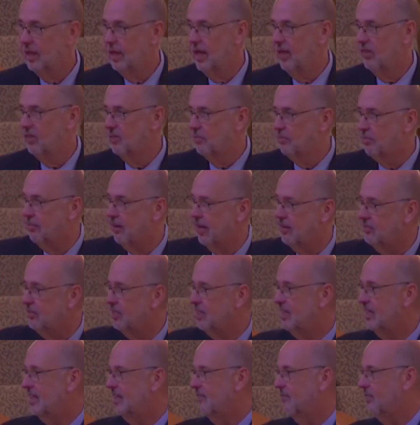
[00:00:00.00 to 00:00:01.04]
The
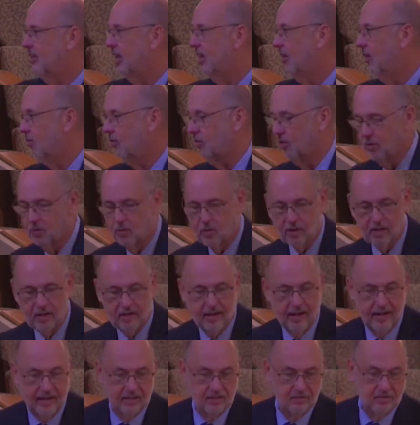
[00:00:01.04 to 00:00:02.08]
president of the local
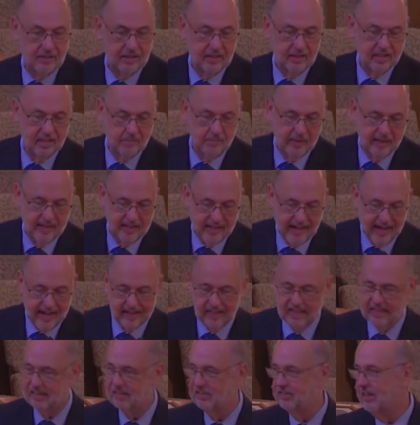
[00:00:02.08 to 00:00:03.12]
organizing committee had
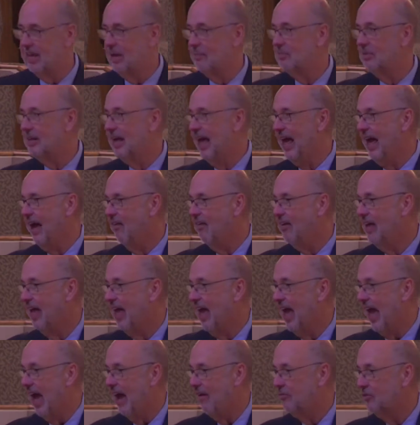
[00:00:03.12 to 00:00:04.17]
to step down
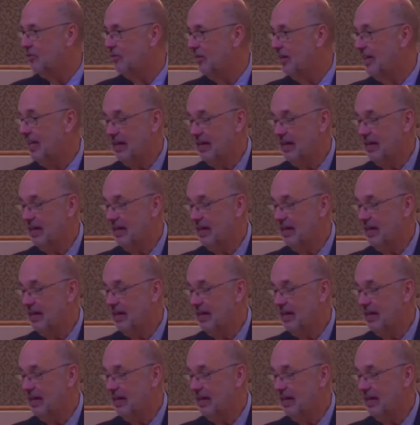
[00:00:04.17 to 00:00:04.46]
after he